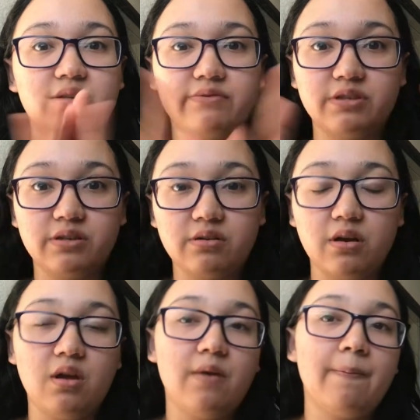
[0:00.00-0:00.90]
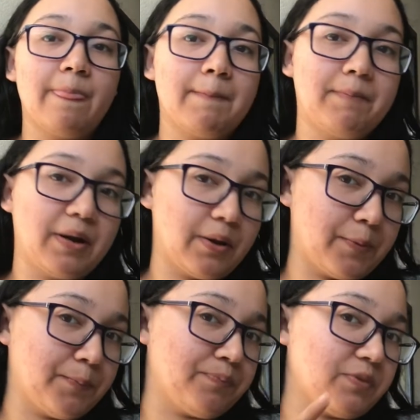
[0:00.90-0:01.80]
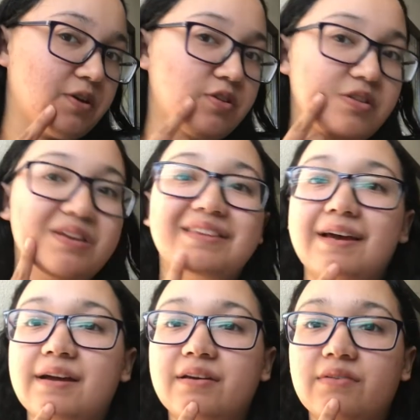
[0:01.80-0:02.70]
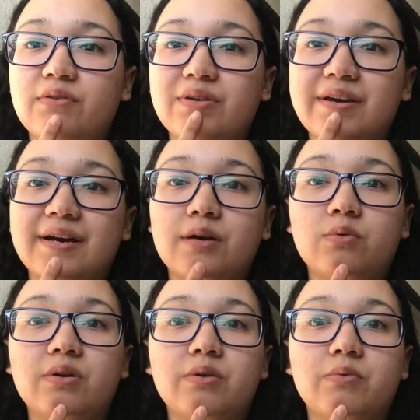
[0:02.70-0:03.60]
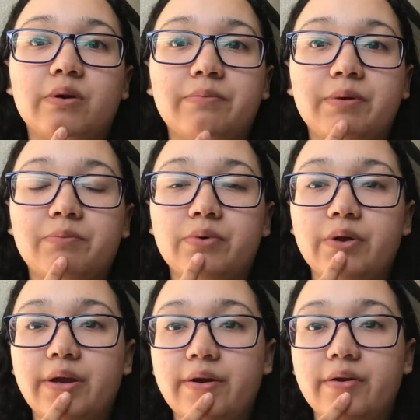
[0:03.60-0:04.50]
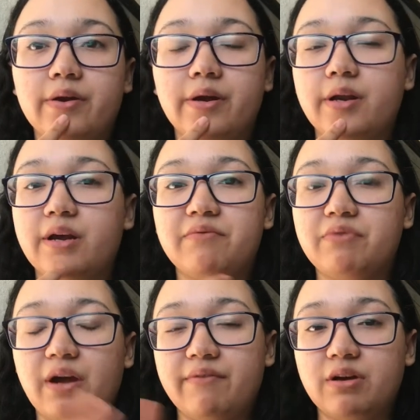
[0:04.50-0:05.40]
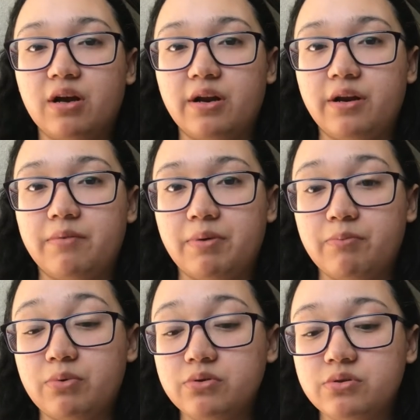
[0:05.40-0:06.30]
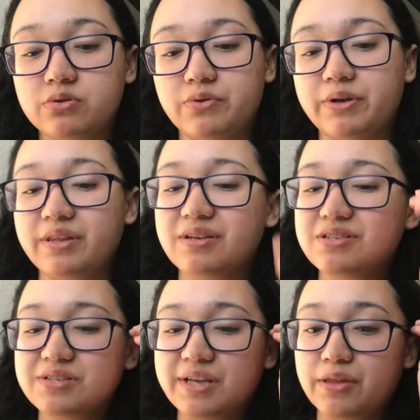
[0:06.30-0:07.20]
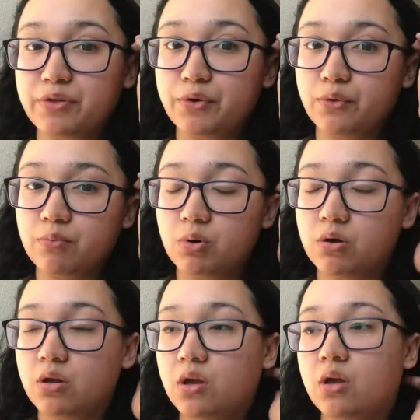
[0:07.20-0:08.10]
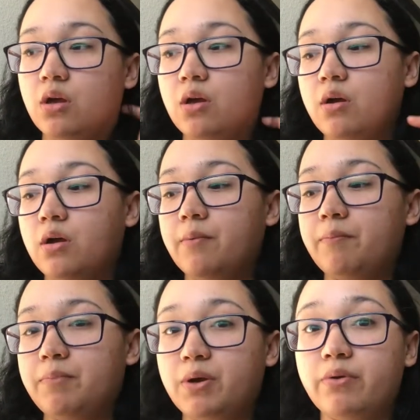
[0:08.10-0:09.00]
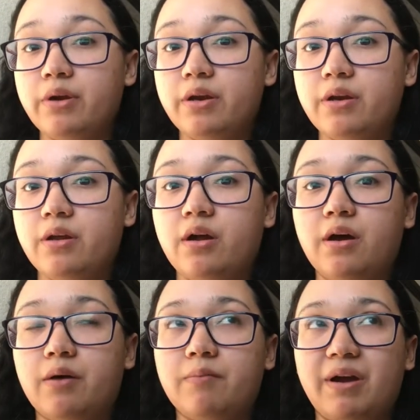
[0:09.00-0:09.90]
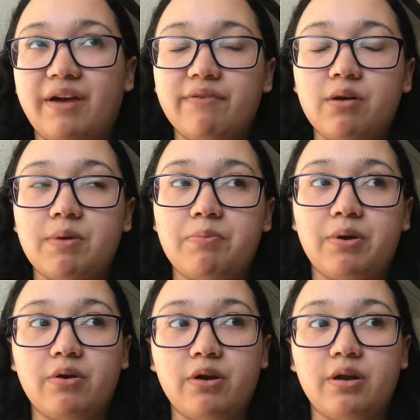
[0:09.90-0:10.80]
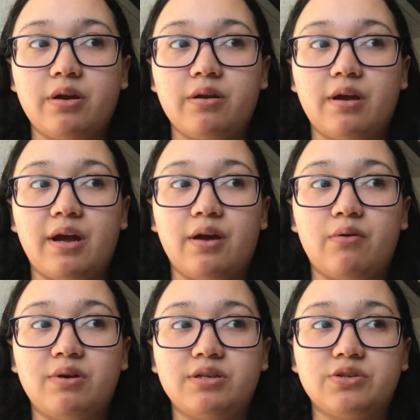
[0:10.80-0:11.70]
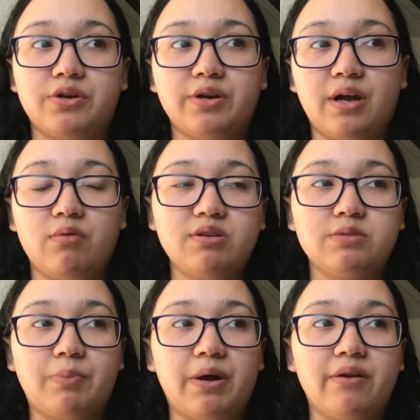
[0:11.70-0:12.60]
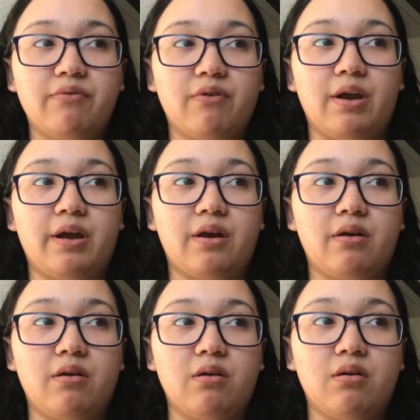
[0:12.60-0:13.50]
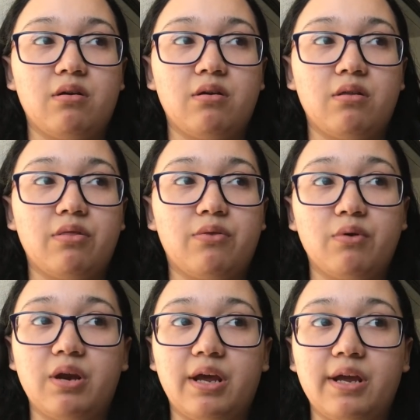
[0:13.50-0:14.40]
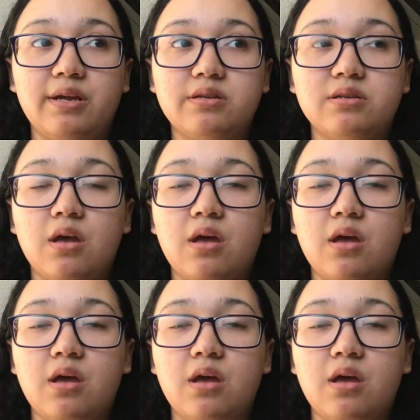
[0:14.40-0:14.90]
17. But um, other than that, I've only got like one pimple here and I haven't got any pimples. So I think it's just like the normal period. Um, I haven't got my period. I only start, I only spotted for like three days,